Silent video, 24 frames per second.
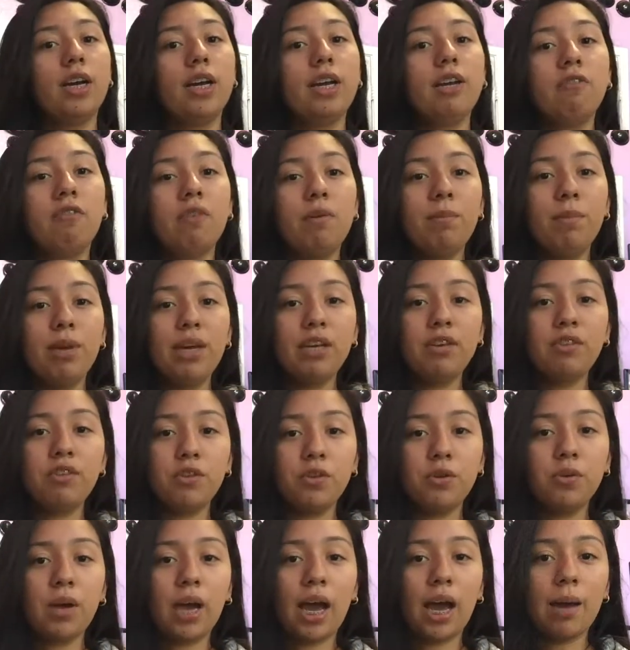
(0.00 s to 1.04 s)
If it makes
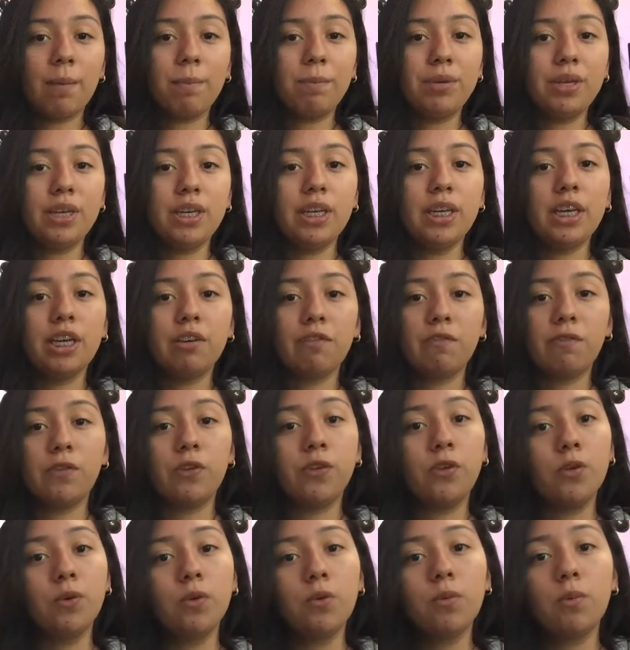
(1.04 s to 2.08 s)
you happy,
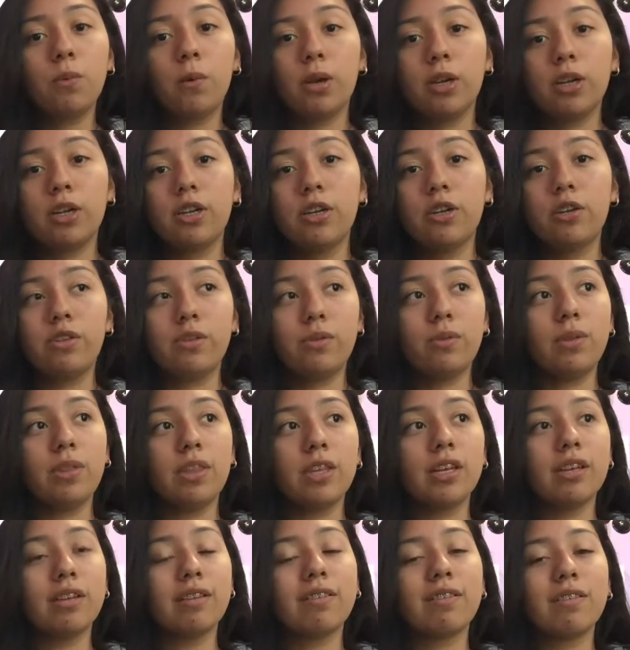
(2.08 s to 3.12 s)
if you want to do
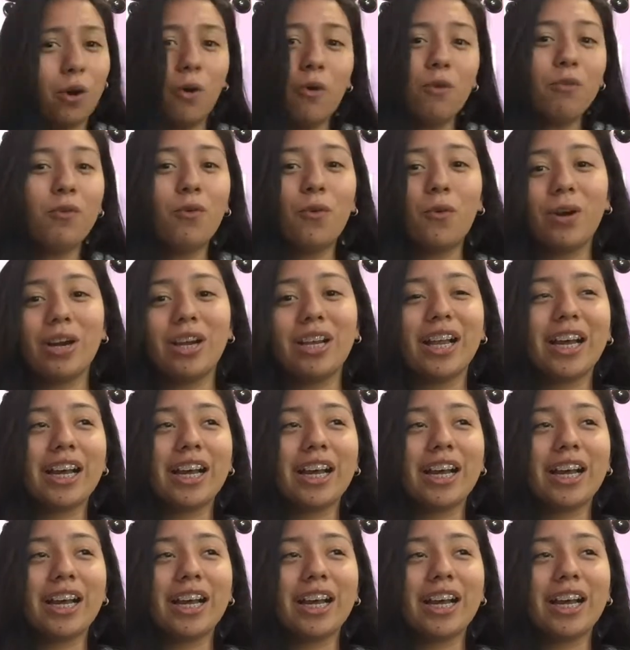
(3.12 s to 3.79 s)
this, go for it.